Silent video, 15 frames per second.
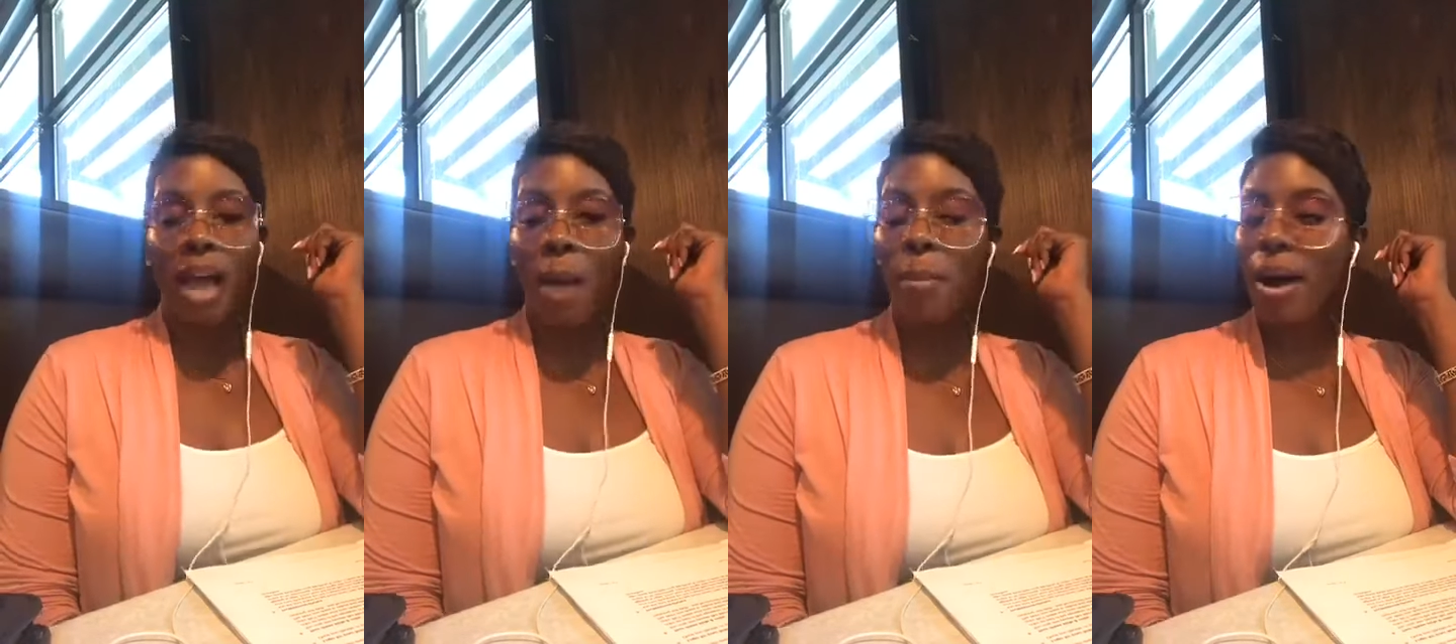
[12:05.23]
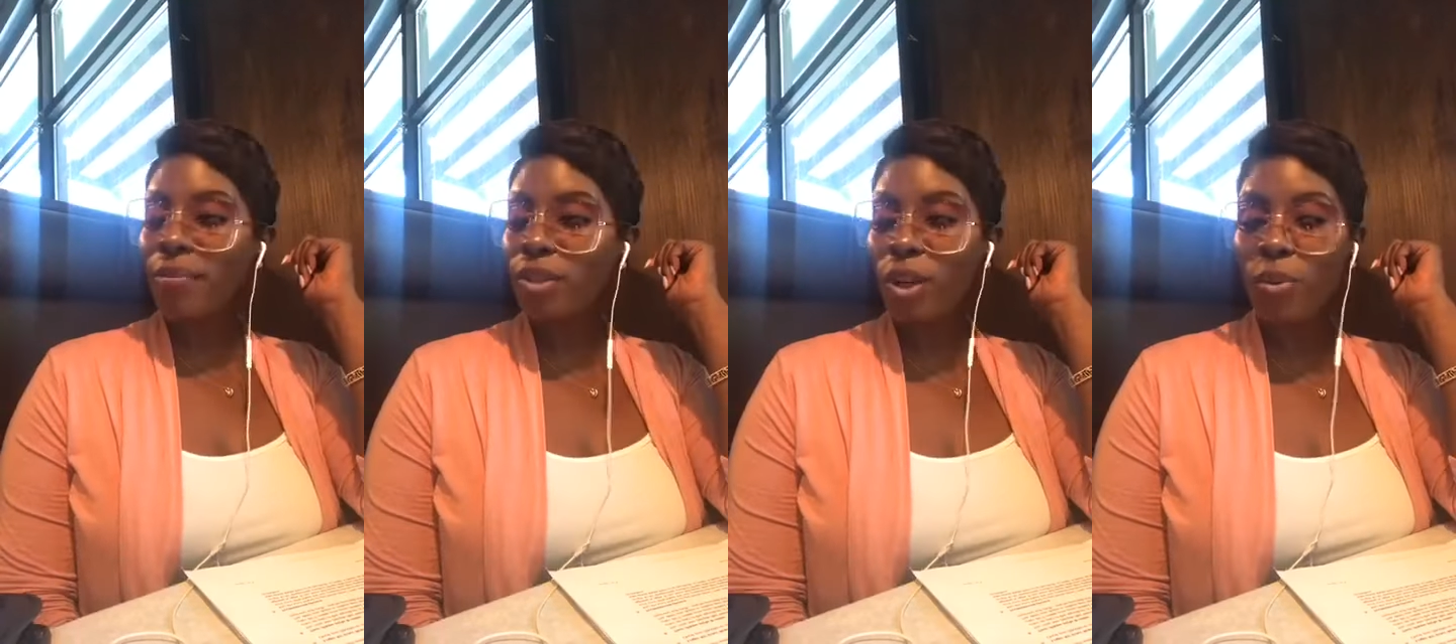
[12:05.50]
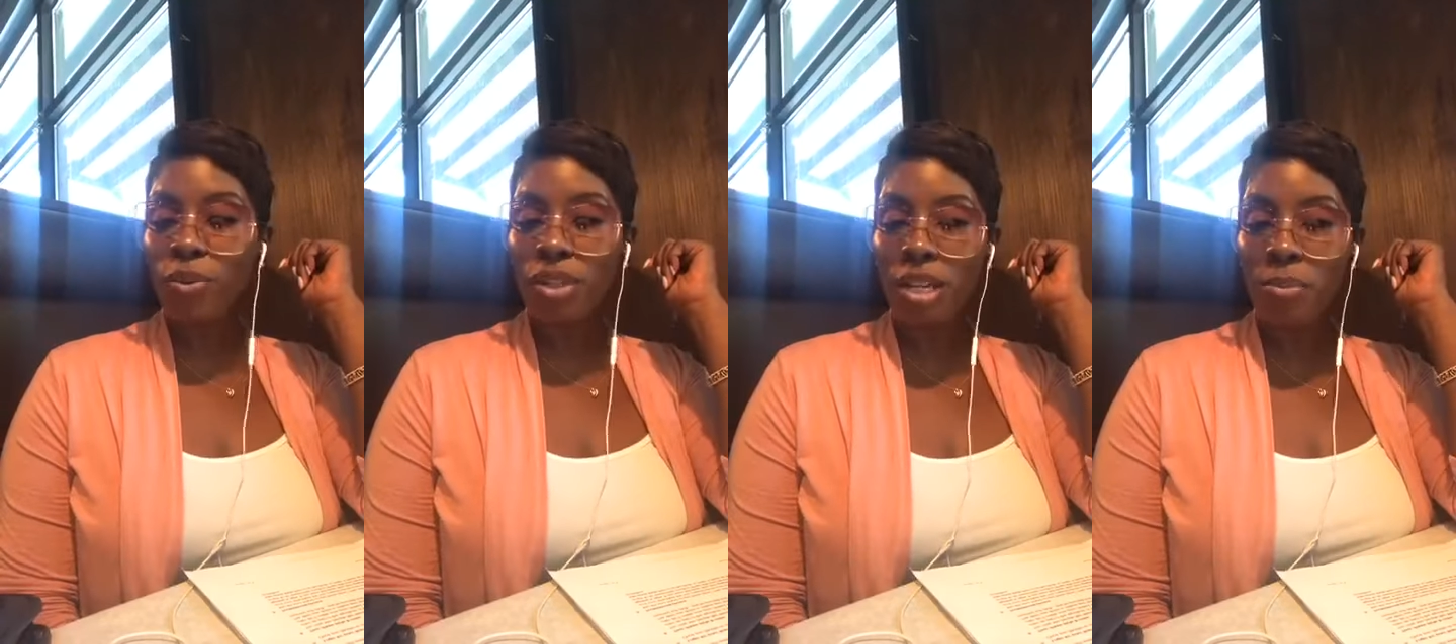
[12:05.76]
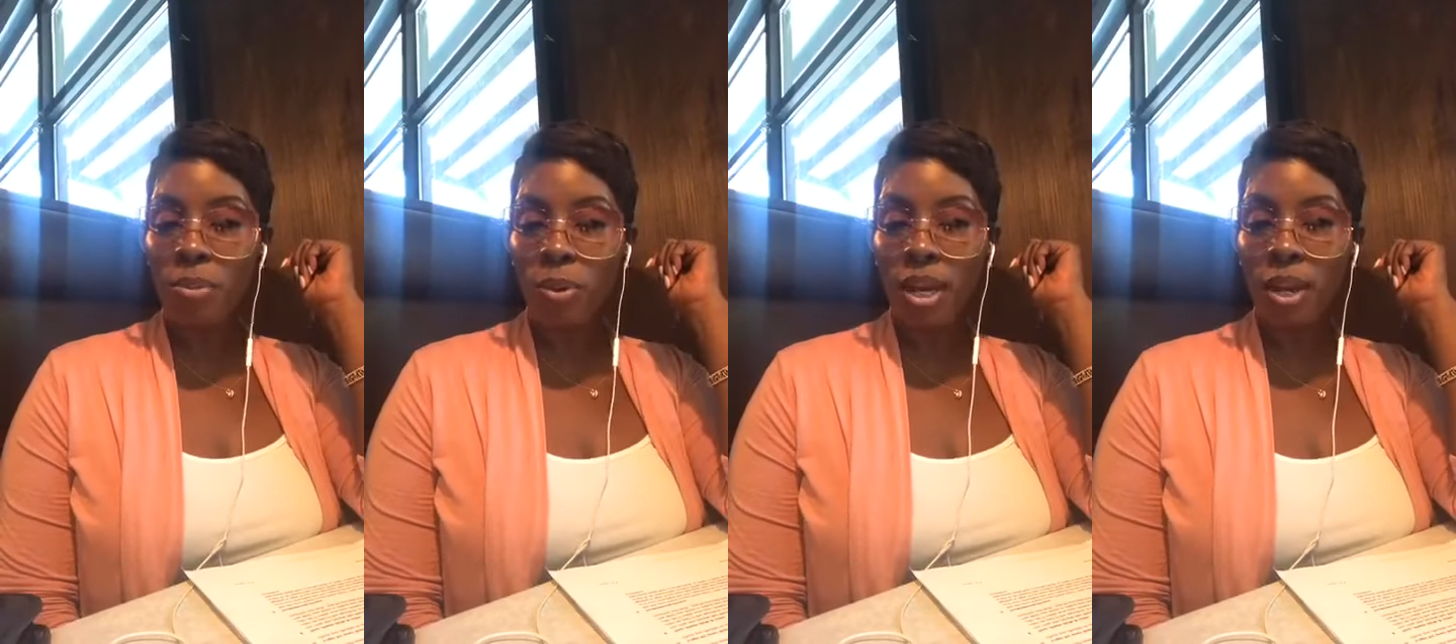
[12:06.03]
going to have to go
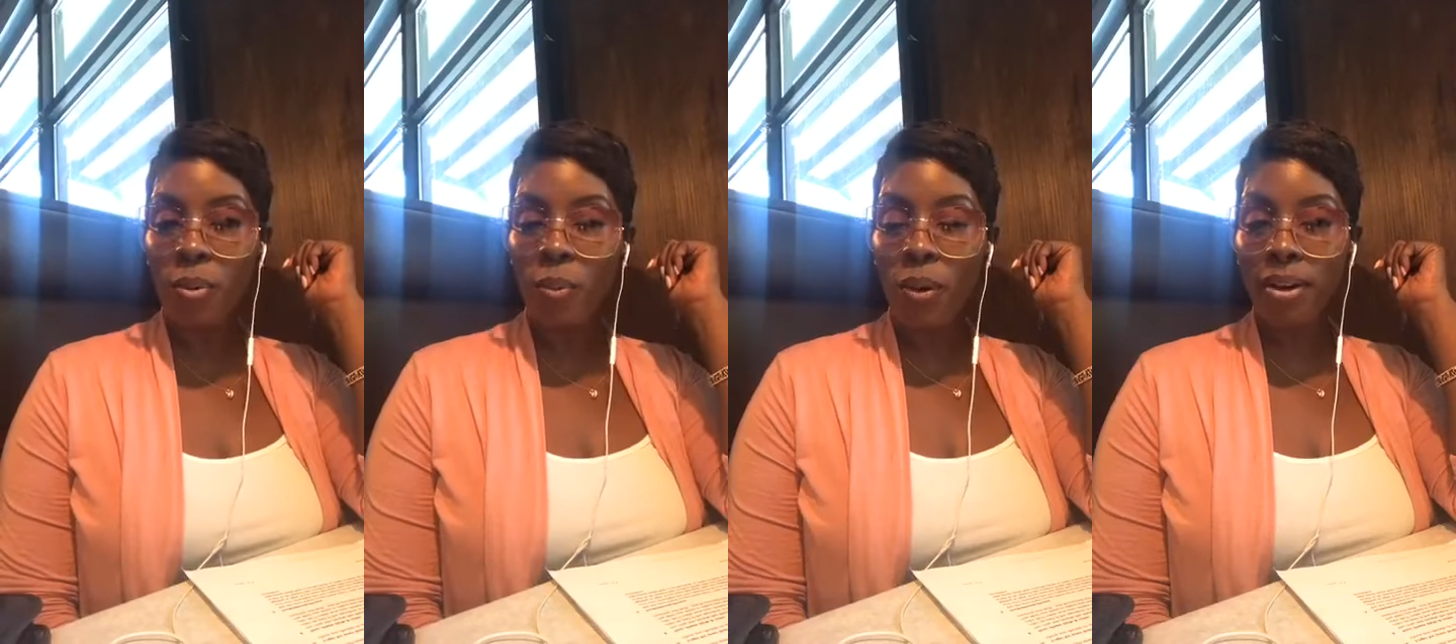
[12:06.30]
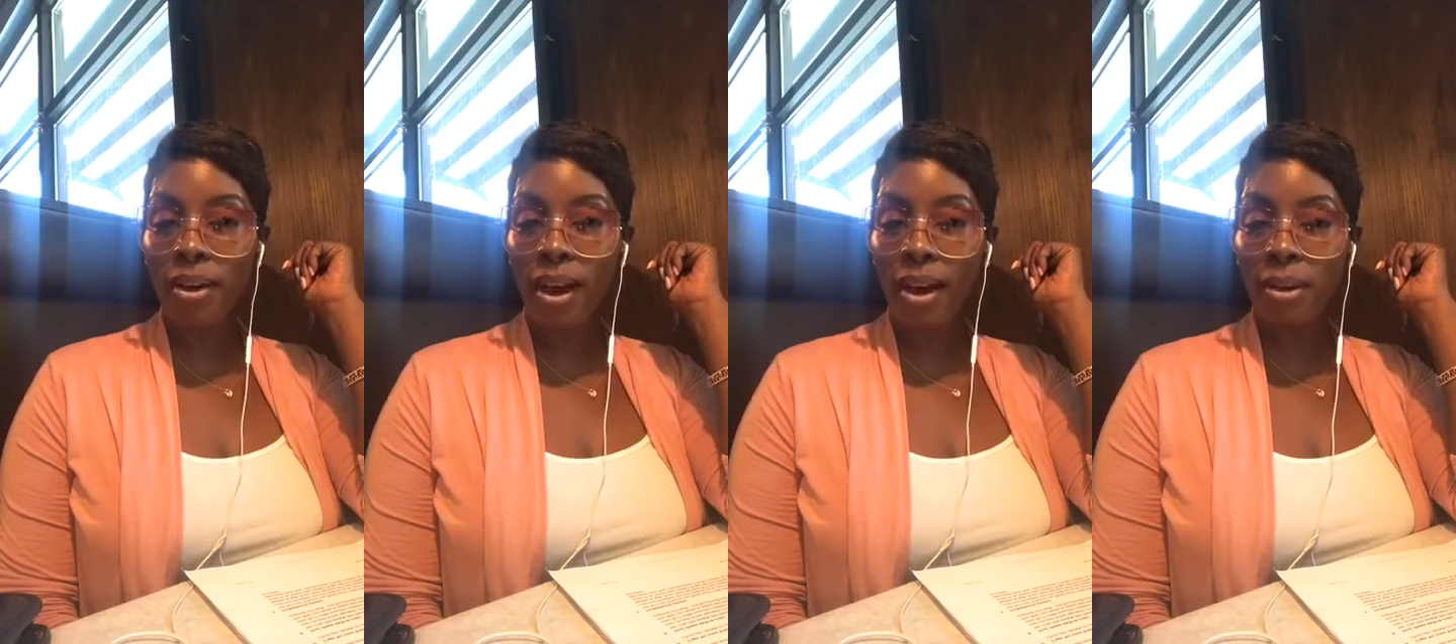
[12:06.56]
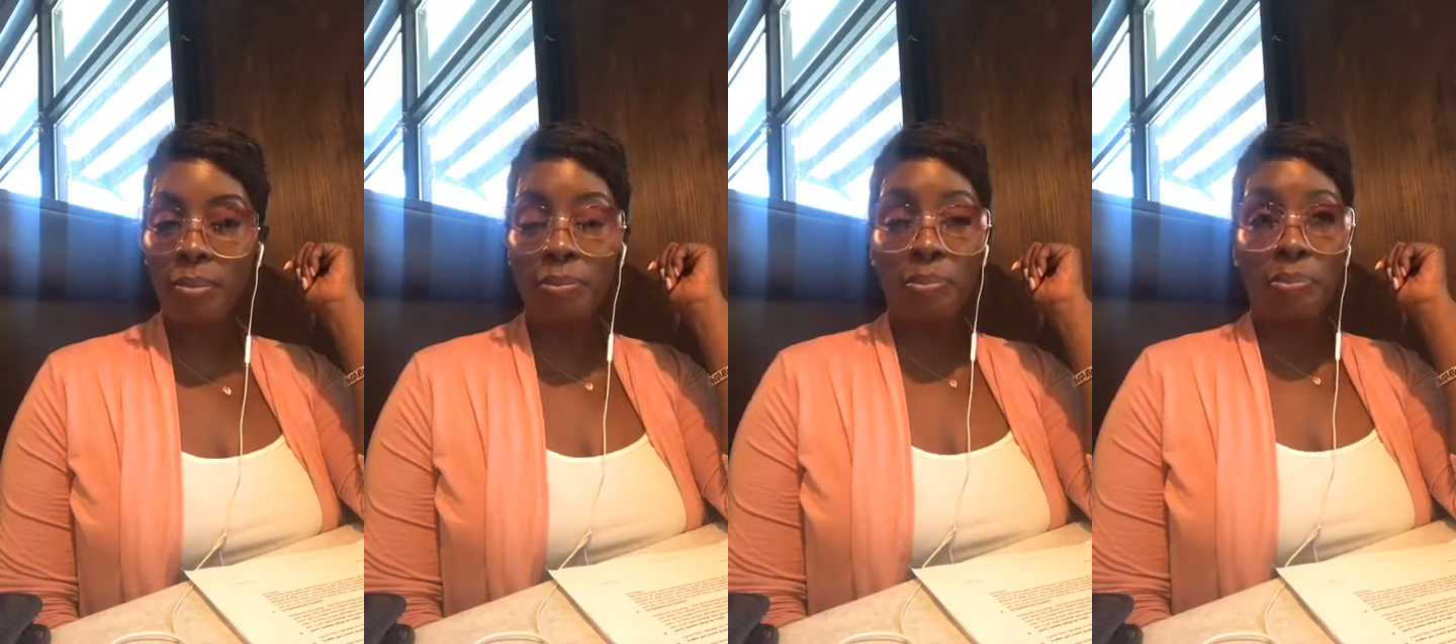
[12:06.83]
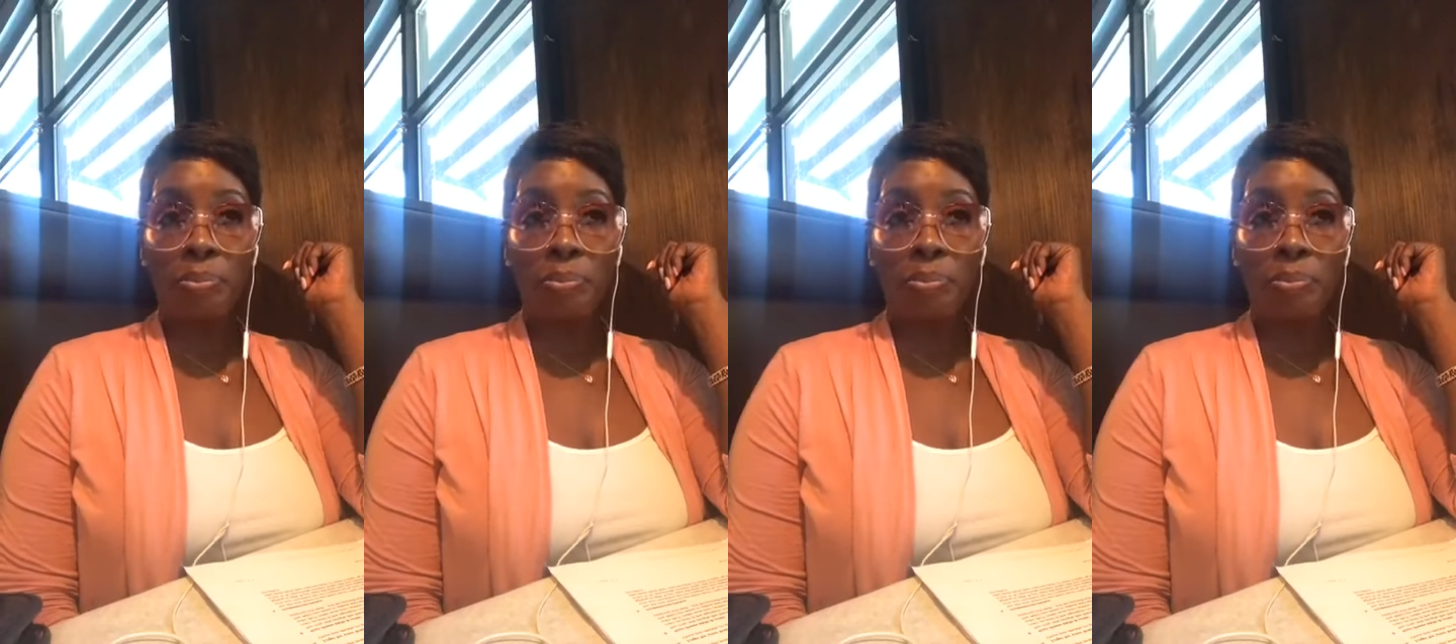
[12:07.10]
deeper in it one day.